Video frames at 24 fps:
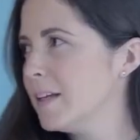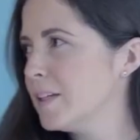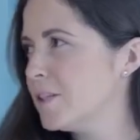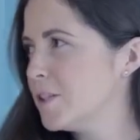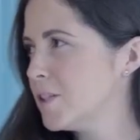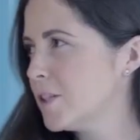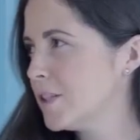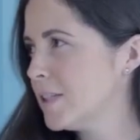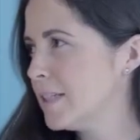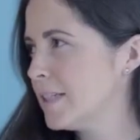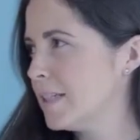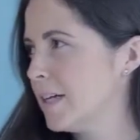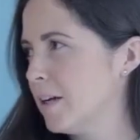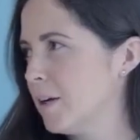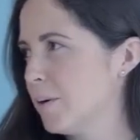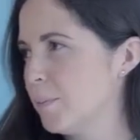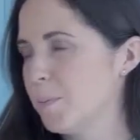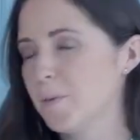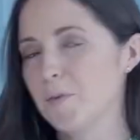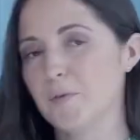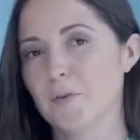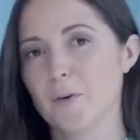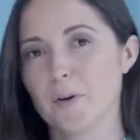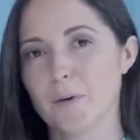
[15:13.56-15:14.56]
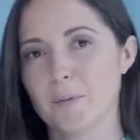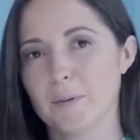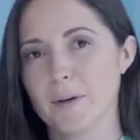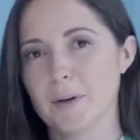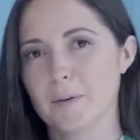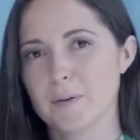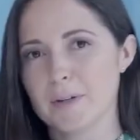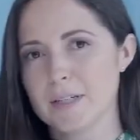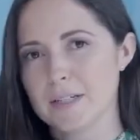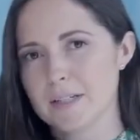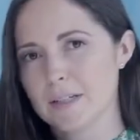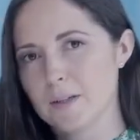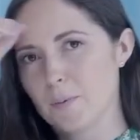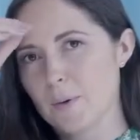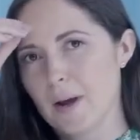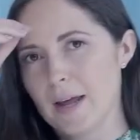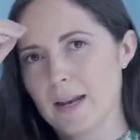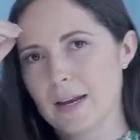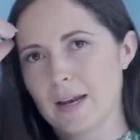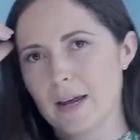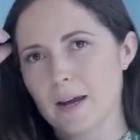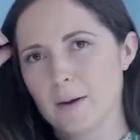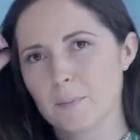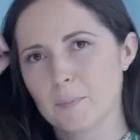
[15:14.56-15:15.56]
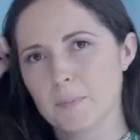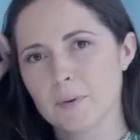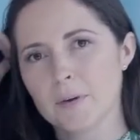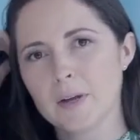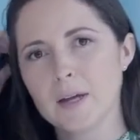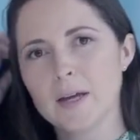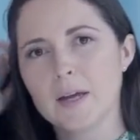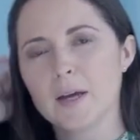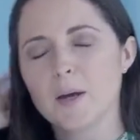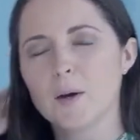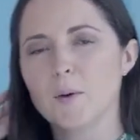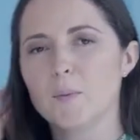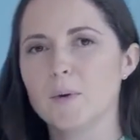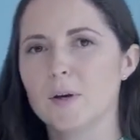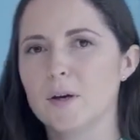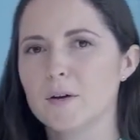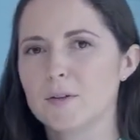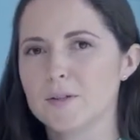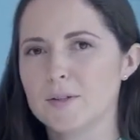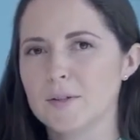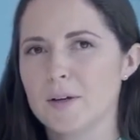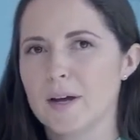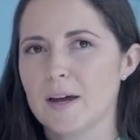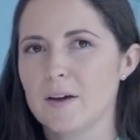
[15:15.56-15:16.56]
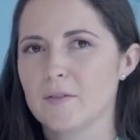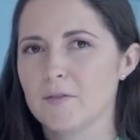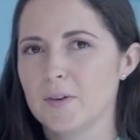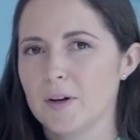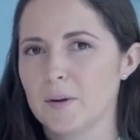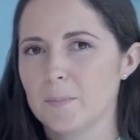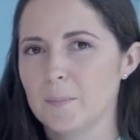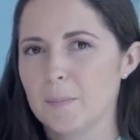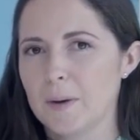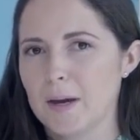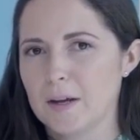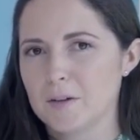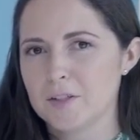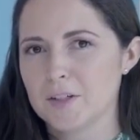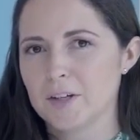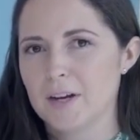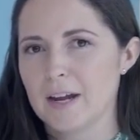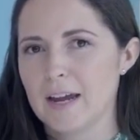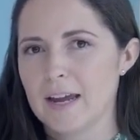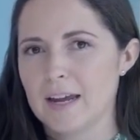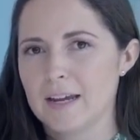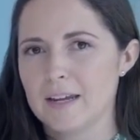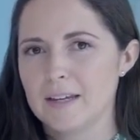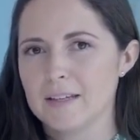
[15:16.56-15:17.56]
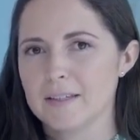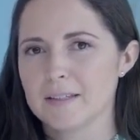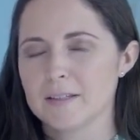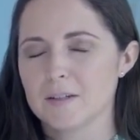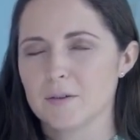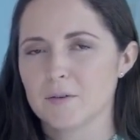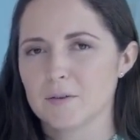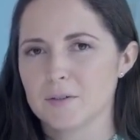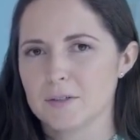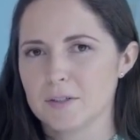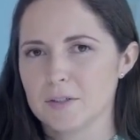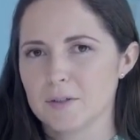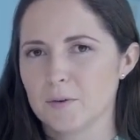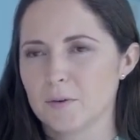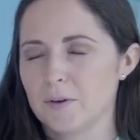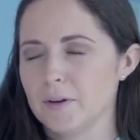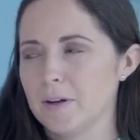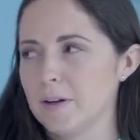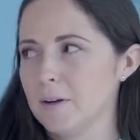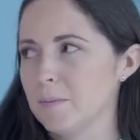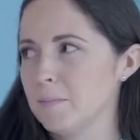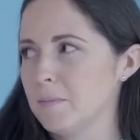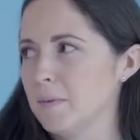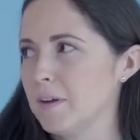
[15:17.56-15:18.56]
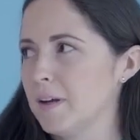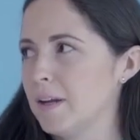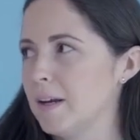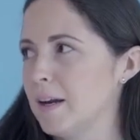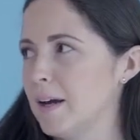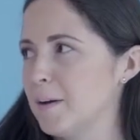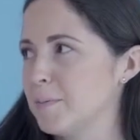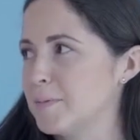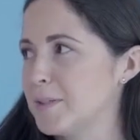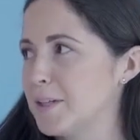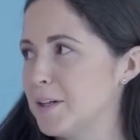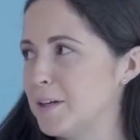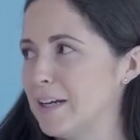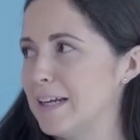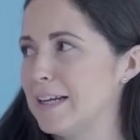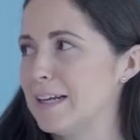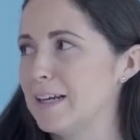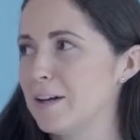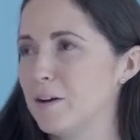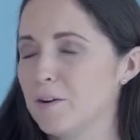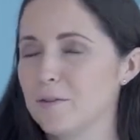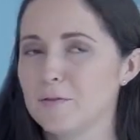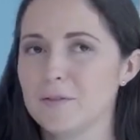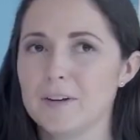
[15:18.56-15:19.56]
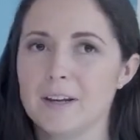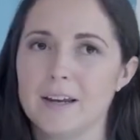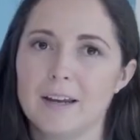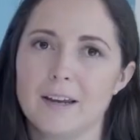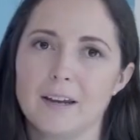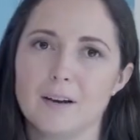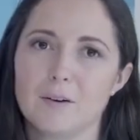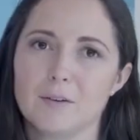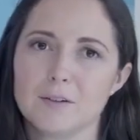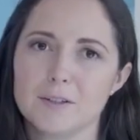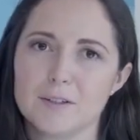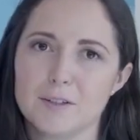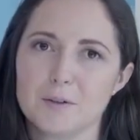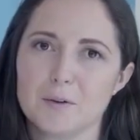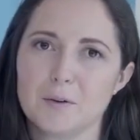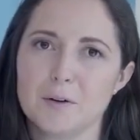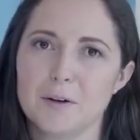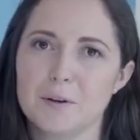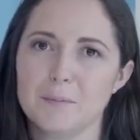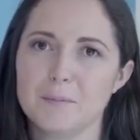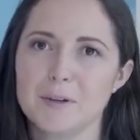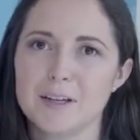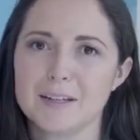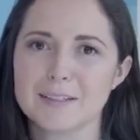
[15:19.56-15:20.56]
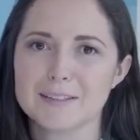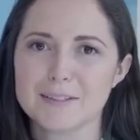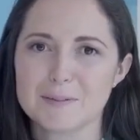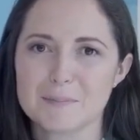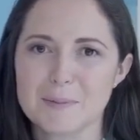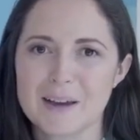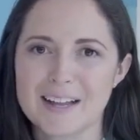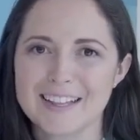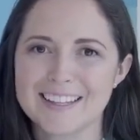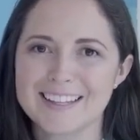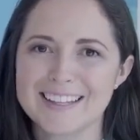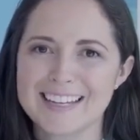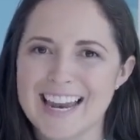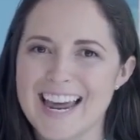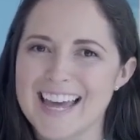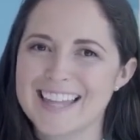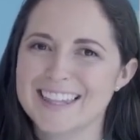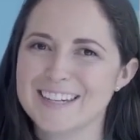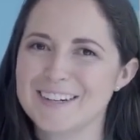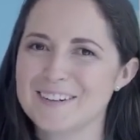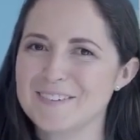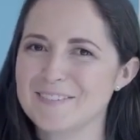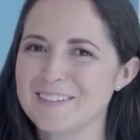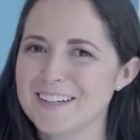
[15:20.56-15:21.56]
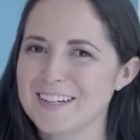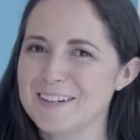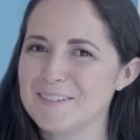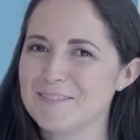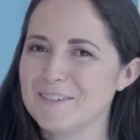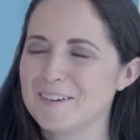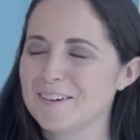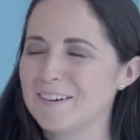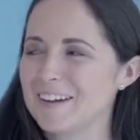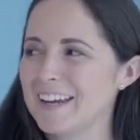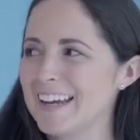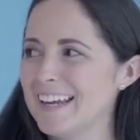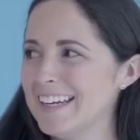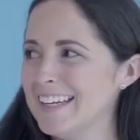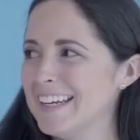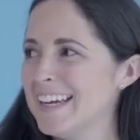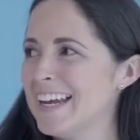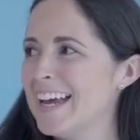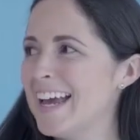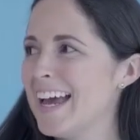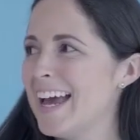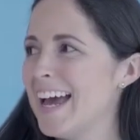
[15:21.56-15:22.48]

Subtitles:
Just here before we go into the wet lab, we also have our Boucher Hayes auditorium, an absolutely lovely auditorium. You can smell the leather when you walk in.